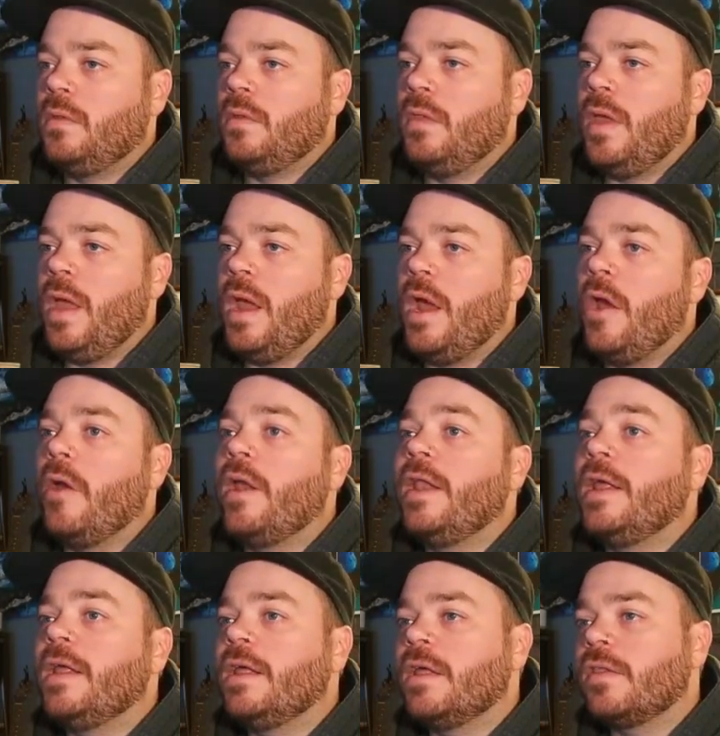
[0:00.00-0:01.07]
There it
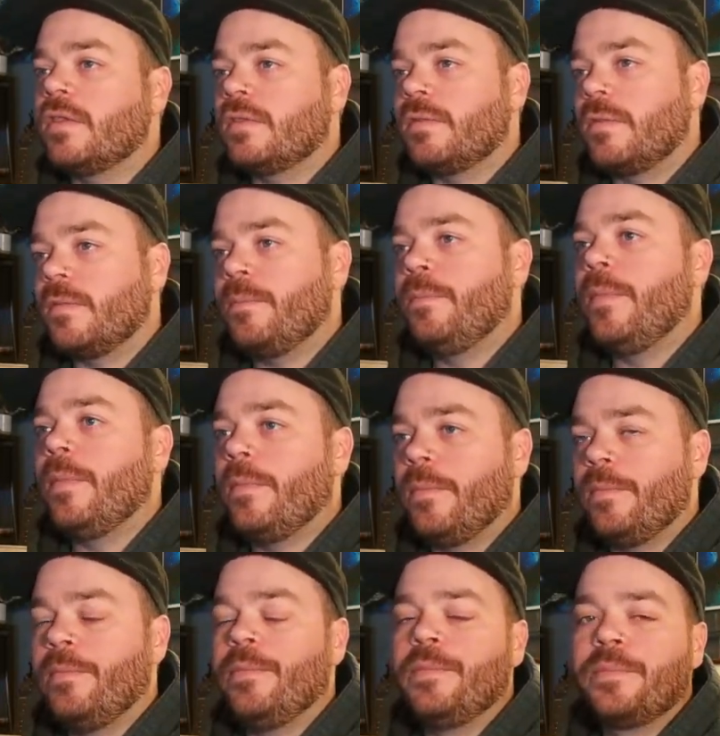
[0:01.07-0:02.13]
is.
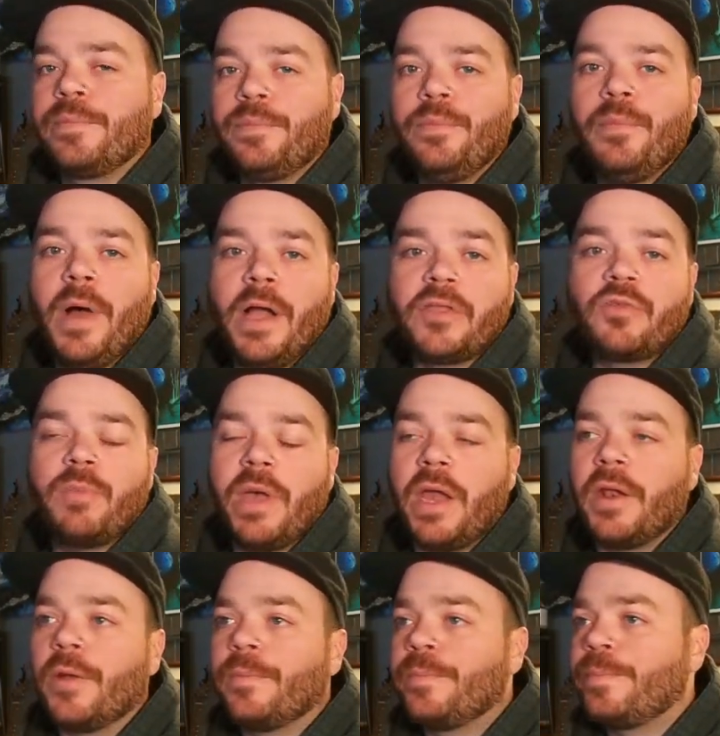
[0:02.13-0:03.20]
Much better.